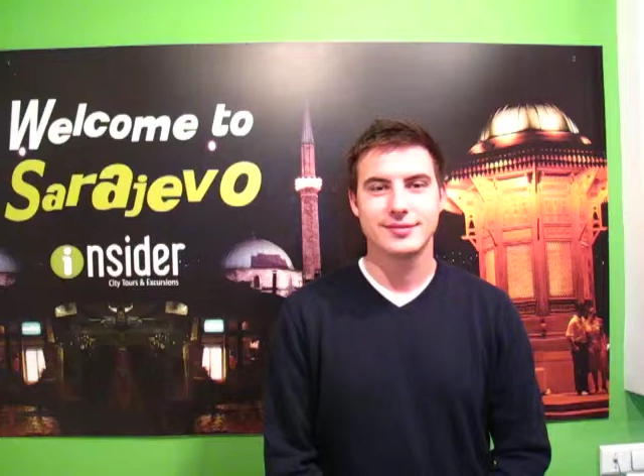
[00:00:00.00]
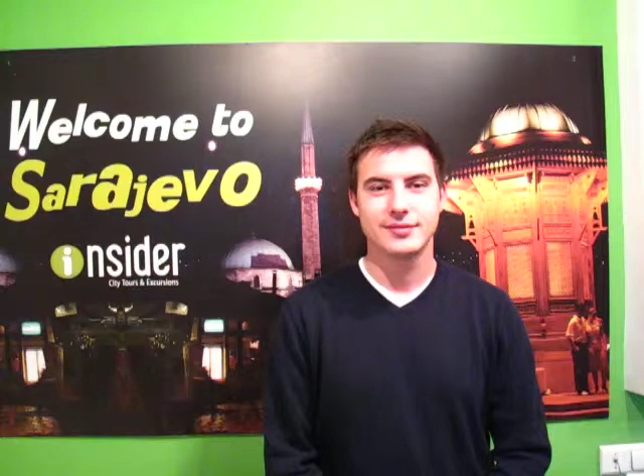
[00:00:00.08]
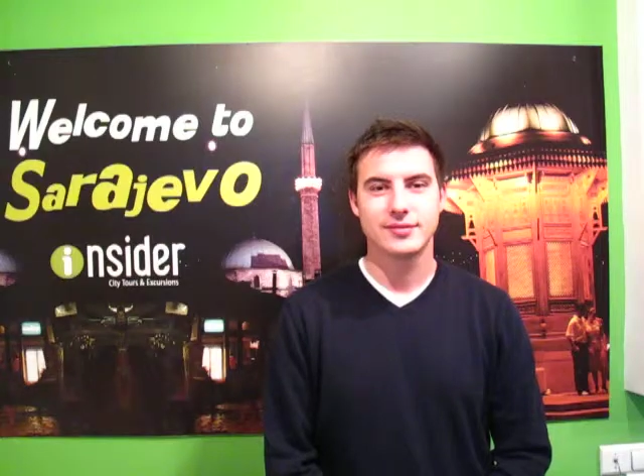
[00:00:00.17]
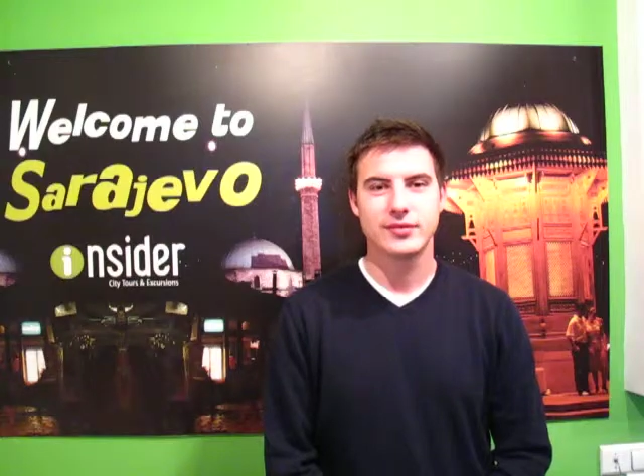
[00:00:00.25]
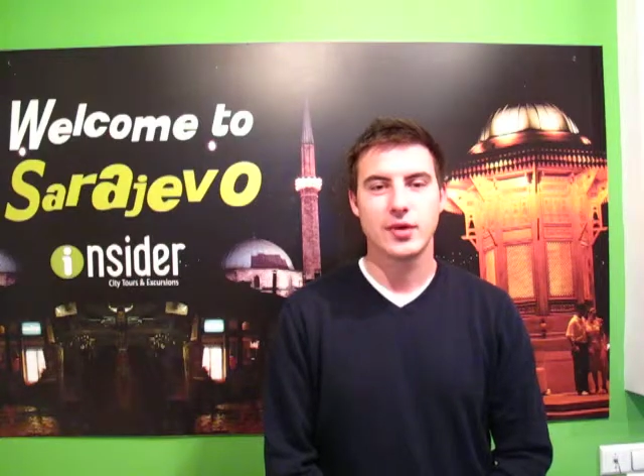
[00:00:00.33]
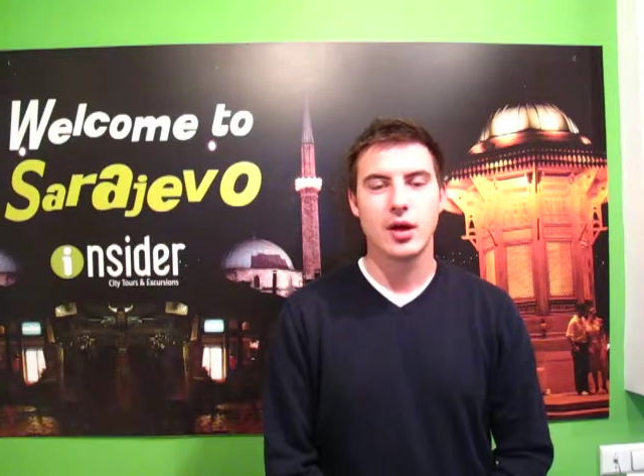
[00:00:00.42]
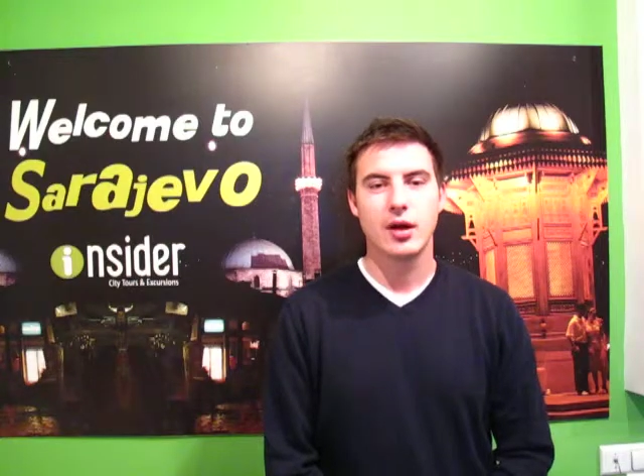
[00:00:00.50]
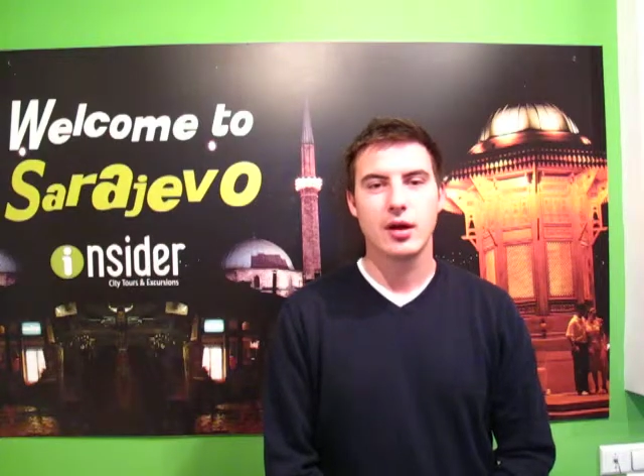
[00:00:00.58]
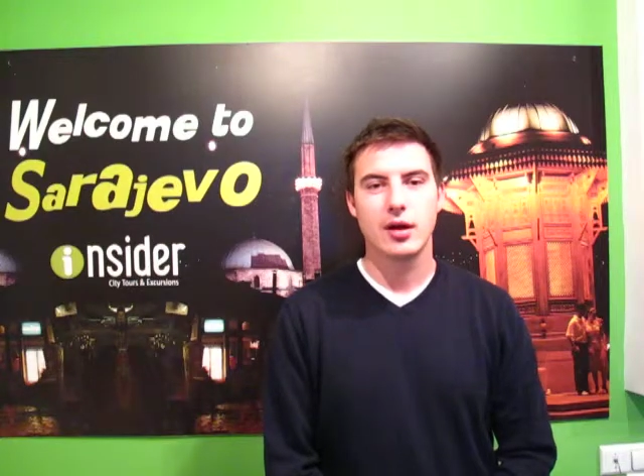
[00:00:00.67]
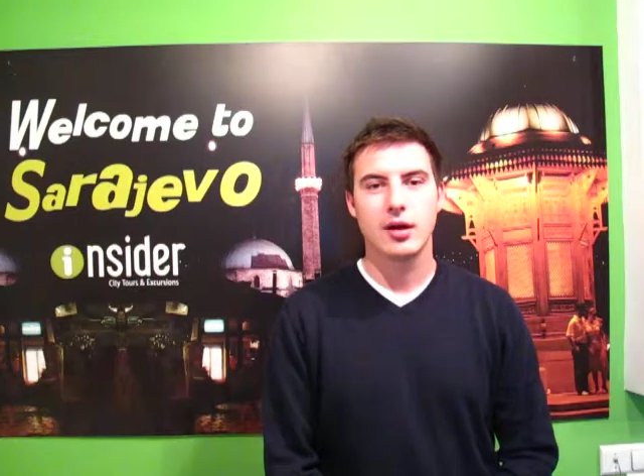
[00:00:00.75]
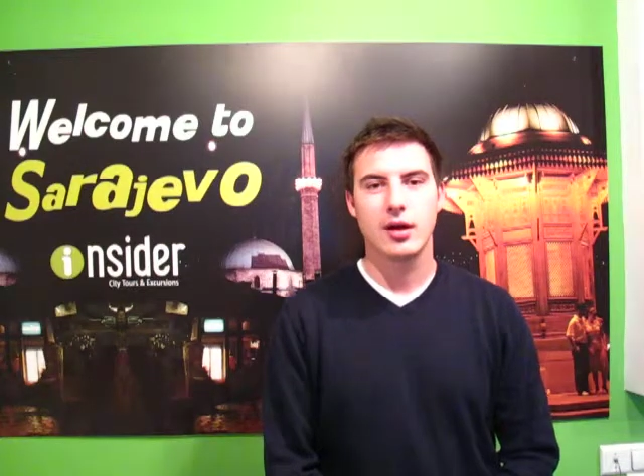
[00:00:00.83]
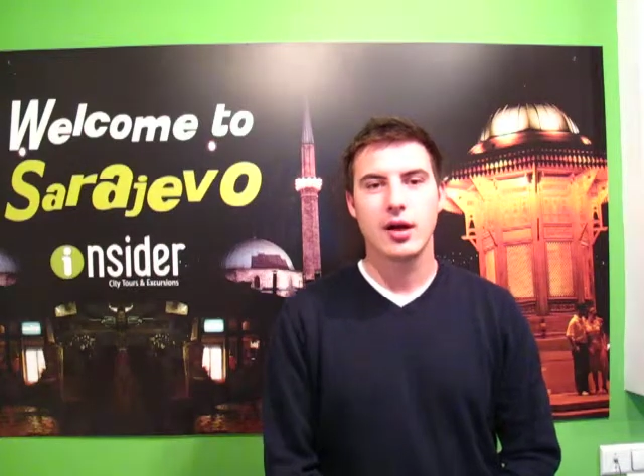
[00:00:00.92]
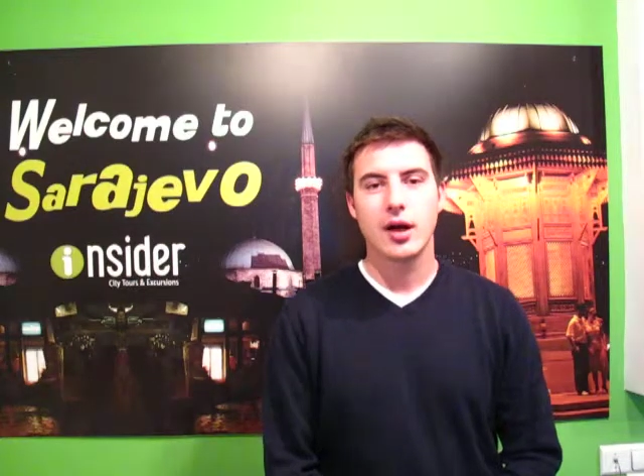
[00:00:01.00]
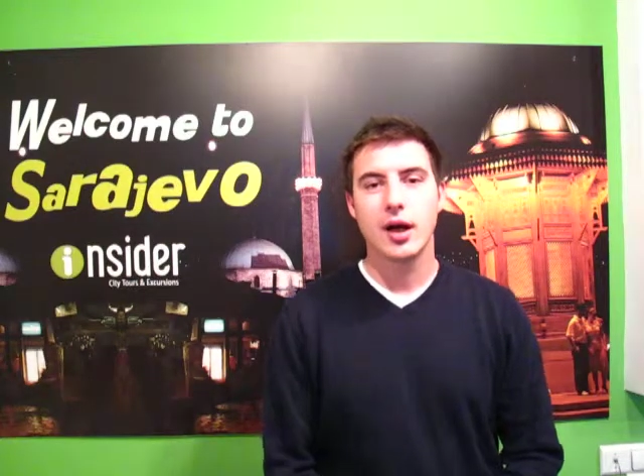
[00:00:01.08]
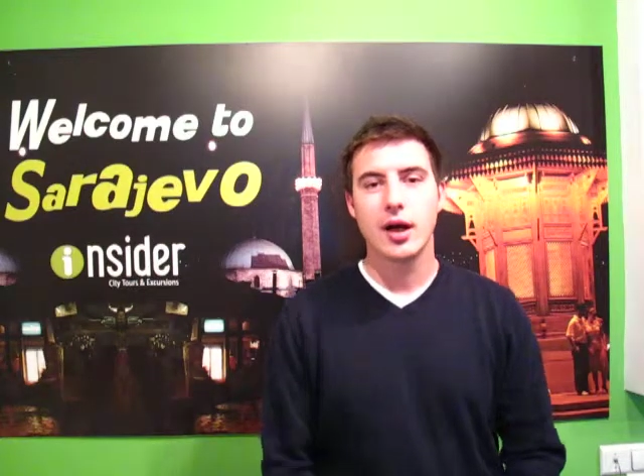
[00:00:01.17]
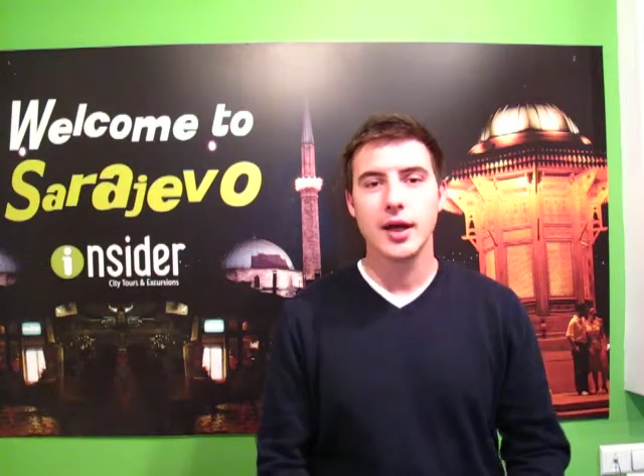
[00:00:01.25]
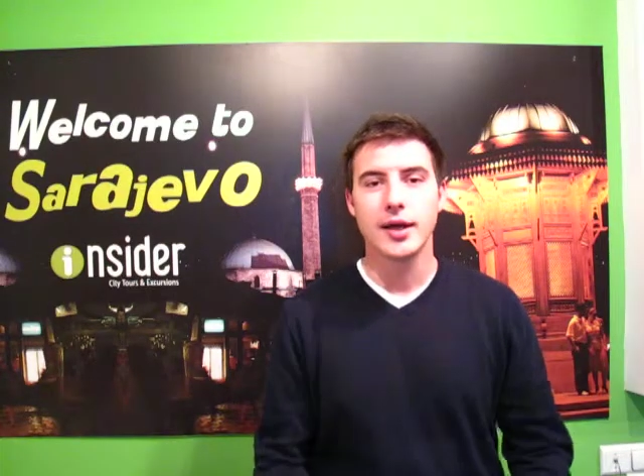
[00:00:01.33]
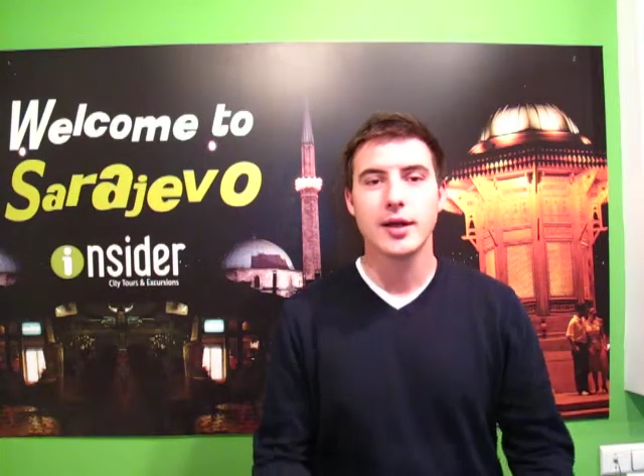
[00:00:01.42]
Sivan.
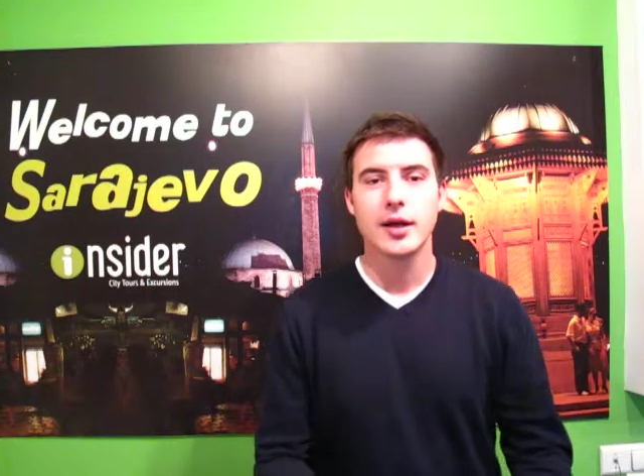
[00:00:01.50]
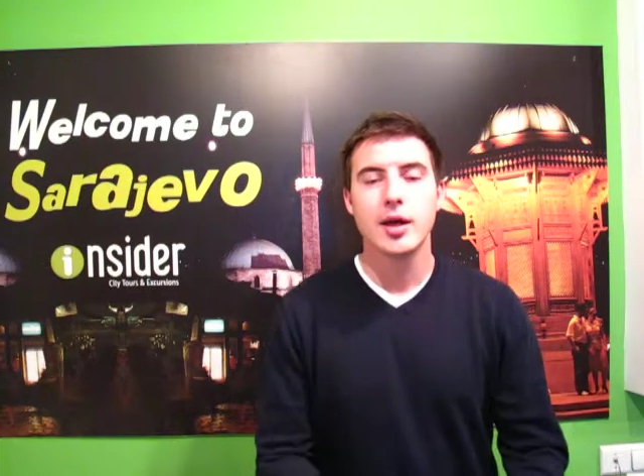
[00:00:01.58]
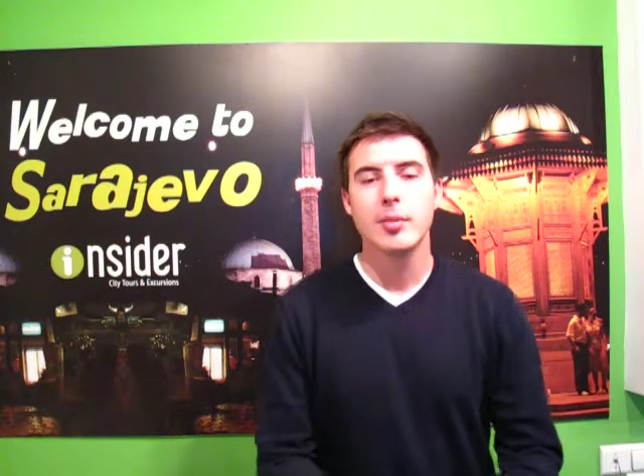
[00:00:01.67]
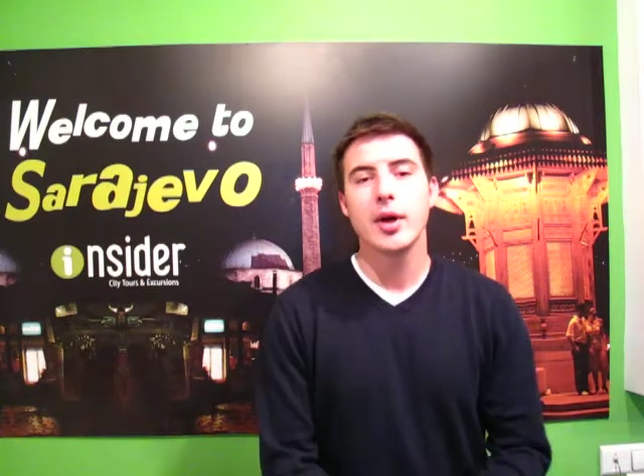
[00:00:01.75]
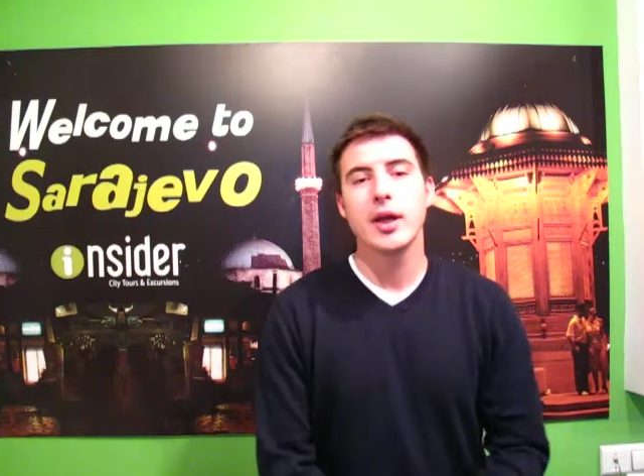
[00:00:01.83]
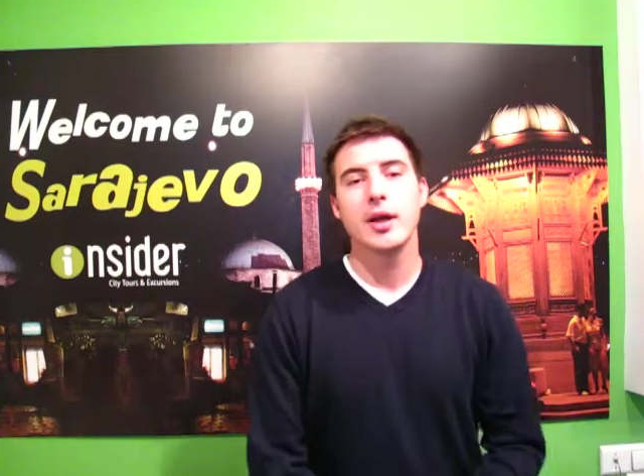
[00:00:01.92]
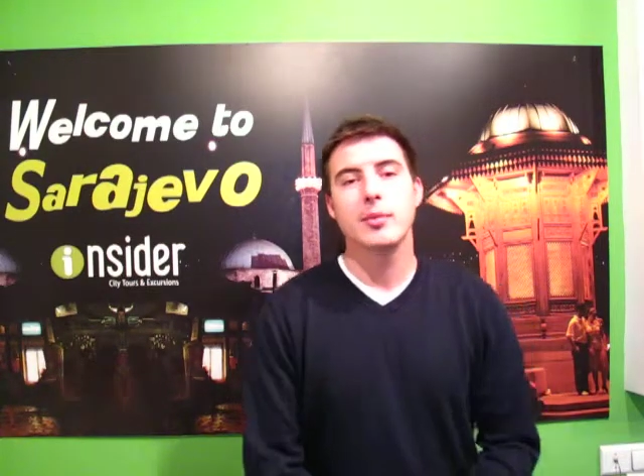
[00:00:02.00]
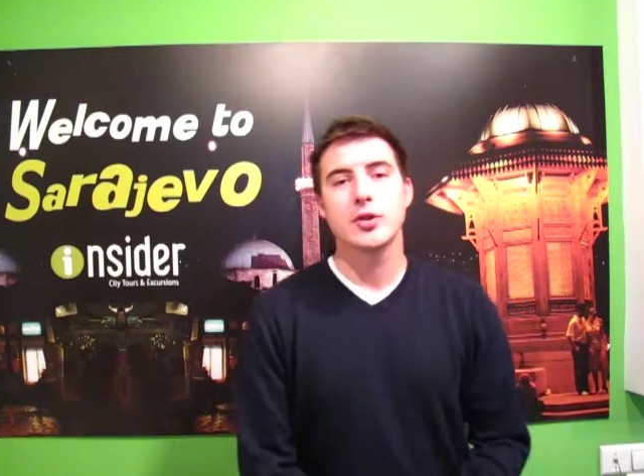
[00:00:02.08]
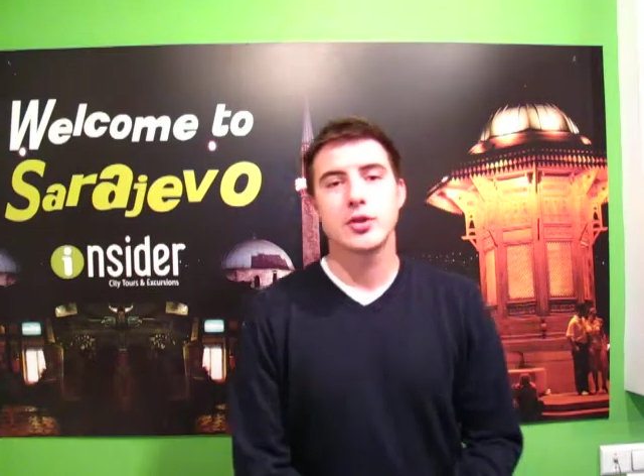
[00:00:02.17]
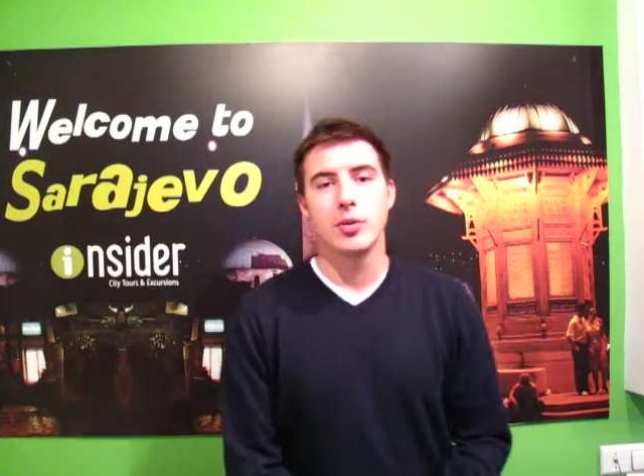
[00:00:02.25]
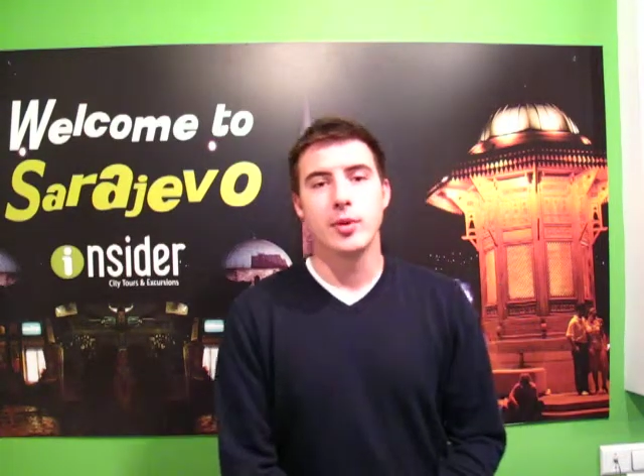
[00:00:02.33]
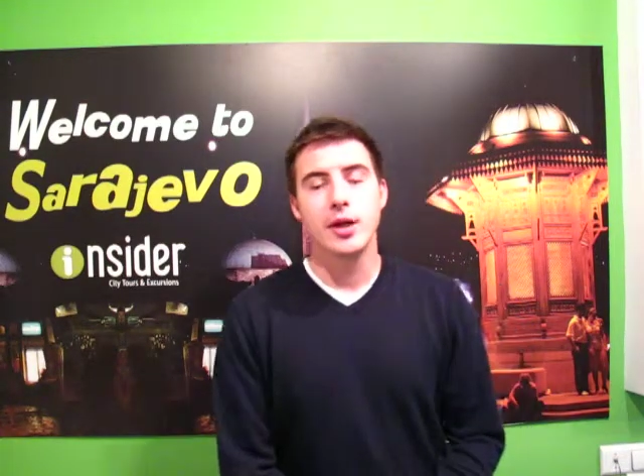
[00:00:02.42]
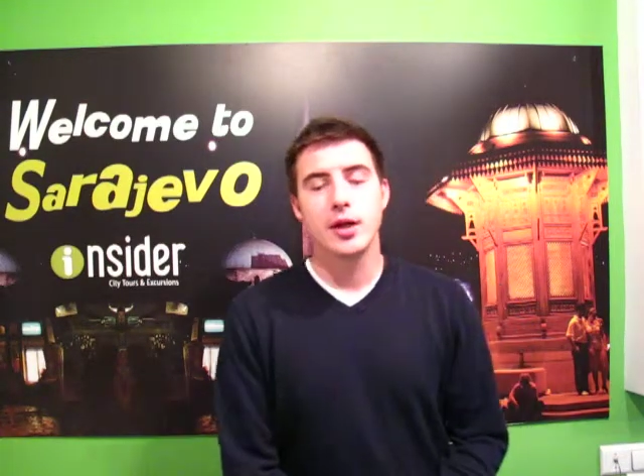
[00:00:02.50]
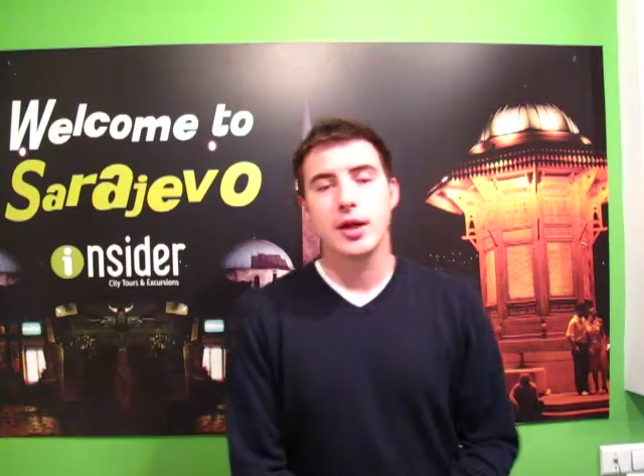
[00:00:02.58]
Hi, my name is Omer,